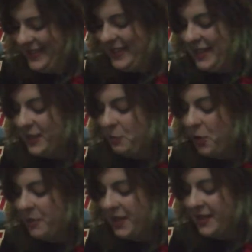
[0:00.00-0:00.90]
in these
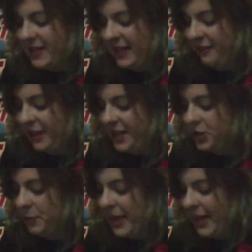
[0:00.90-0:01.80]
moments that I
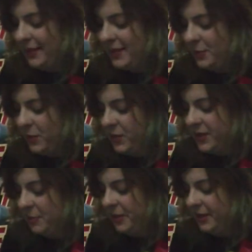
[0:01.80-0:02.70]
flash back to what
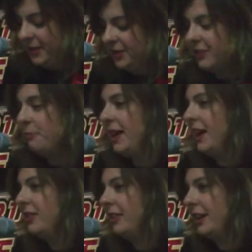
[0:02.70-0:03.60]
was the pinnacle of my
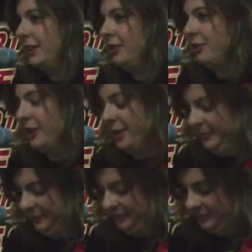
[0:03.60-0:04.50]
athletic career.